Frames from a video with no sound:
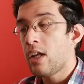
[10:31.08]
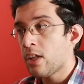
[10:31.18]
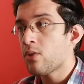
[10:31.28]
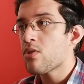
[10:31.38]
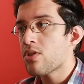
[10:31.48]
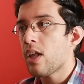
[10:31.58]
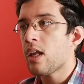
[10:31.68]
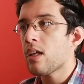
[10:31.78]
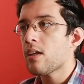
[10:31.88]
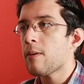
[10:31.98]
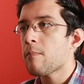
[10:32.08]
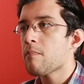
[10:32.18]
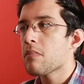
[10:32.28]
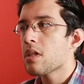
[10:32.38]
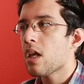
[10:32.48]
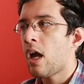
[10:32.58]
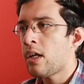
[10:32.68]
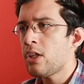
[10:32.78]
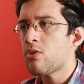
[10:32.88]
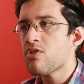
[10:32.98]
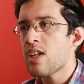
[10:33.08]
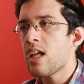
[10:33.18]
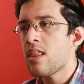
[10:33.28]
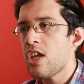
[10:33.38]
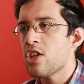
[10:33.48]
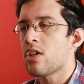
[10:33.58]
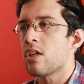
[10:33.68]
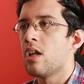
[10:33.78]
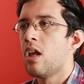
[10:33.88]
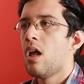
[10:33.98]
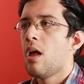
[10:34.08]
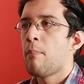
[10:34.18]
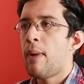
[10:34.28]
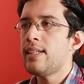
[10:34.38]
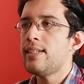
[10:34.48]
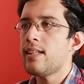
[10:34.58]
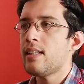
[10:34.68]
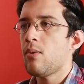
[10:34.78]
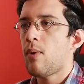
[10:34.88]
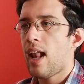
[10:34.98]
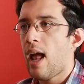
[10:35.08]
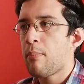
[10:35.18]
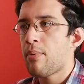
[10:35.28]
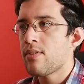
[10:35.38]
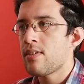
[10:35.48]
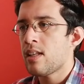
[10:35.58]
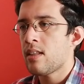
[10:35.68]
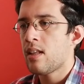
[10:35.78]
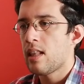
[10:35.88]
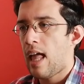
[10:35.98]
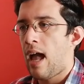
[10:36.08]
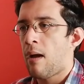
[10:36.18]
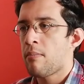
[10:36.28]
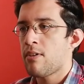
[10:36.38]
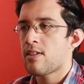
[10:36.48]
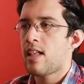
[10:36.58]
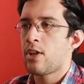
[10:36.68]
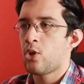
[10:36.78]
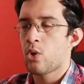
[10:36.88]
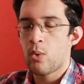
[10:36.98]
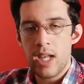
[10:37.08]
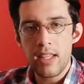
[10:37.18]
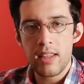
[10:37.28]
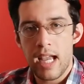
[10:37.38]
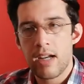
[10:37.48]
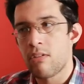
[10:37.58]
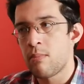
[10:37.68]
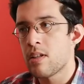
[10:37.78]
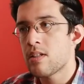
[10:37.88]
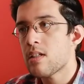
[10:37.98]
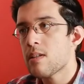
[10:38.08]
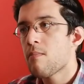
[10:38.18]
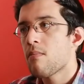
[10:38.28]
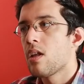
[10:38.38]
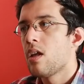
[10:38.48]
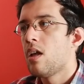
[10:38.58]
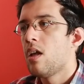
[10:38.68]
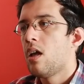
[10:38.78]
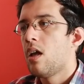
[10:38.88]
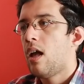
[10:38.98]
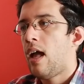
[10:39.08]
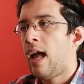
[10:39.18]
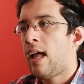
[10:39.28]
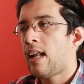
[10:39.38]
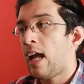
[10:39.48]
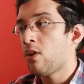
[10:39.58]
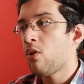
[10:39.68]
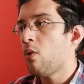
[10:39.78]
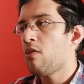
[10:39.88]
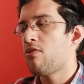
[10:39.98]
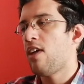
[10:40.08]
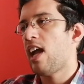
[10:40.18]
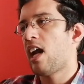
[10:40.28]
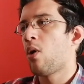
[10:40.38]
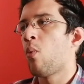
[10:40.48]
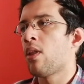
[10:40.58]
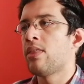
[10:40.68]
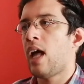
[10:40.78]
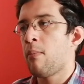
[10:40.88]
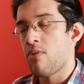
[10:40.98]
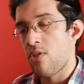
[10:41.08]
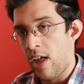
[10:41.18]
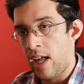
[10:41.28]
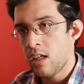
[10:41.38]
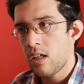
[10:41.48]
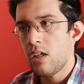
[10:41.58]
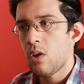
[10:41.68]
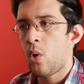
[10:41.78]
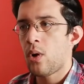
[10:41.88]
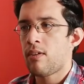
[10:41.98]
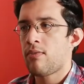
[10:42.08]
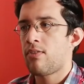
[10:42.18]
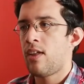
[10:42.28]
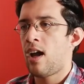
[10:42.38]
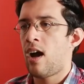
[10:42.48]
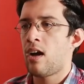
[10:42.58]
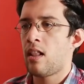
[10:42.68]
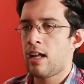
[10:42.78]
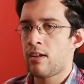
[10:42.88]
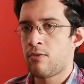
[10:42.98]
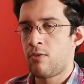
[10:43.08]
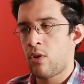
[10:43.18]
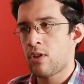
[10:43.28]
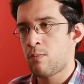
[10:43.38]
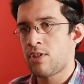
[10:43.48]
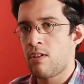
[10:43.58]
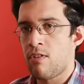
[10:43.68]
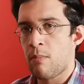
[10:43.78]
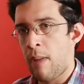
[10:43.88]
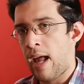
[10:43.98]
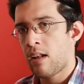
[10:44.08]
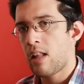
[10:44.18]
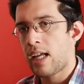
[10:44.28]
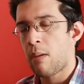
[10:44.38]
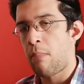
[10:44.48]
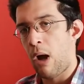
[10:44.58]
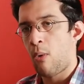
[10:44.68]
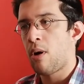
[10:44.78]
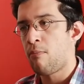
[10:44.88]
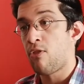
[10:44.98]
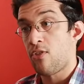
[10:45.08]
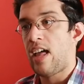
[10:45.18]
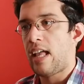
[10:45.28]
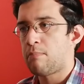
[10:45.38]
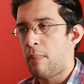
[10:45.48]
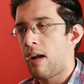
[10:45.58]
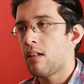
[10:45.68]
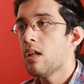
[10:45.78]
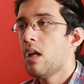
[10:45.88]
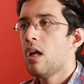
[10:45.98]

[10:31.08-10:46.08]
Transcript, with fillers: interesting an interesting addition basically what happens in the lab is that you create lacrimas and i don't know if they are a one-time thing or if they are like for a specific battle like a power-up for that battle